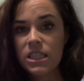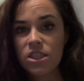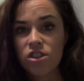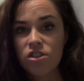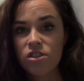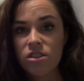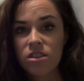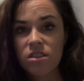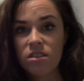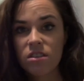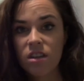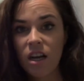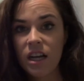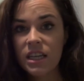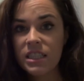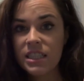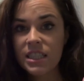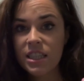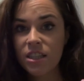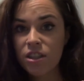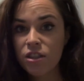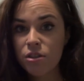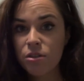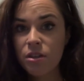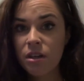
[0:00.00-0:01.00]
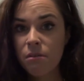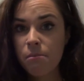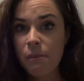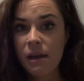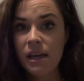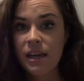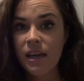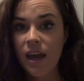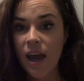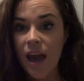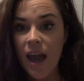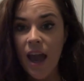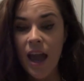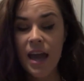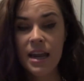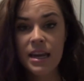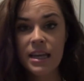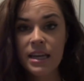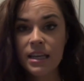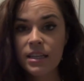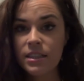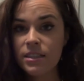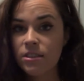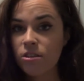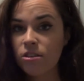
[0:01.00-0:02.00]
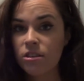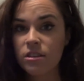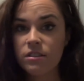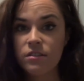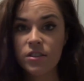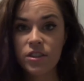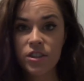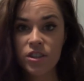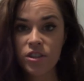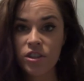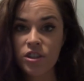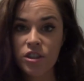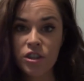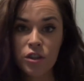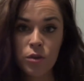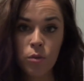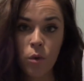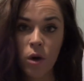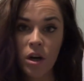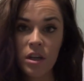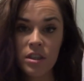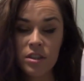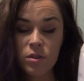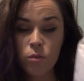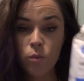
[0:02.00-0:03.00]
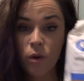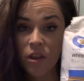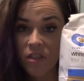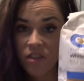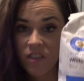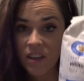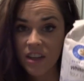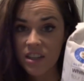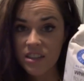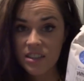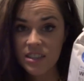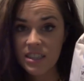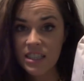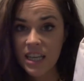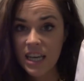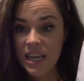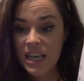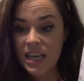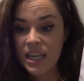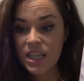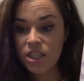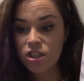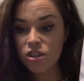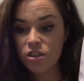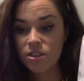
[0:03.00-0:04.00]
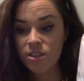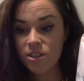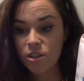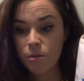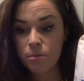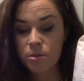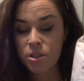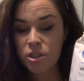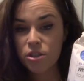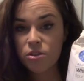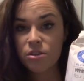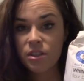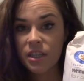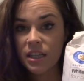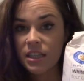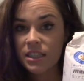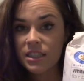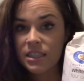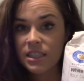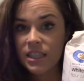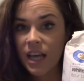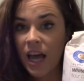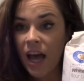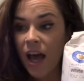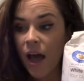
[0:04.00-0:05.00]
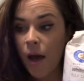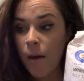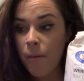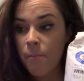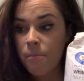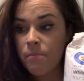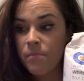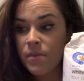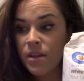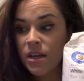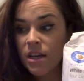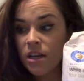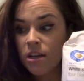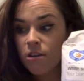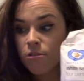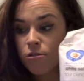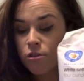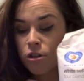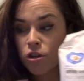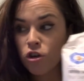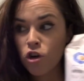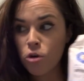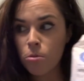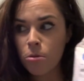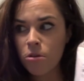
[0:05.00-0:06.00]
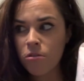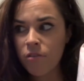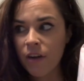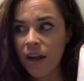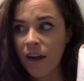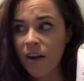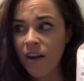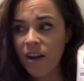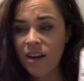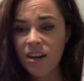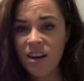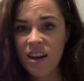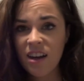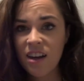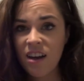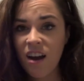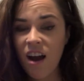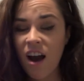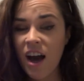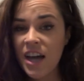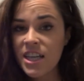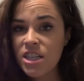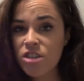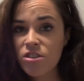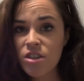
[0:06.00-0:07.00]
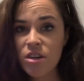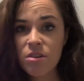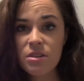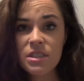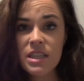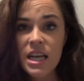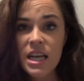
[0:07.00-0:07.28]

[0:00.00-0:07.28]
is just ideal. You can make any sort of dessert you want with this. Just substitute this. For the normal flour, and like I don't notice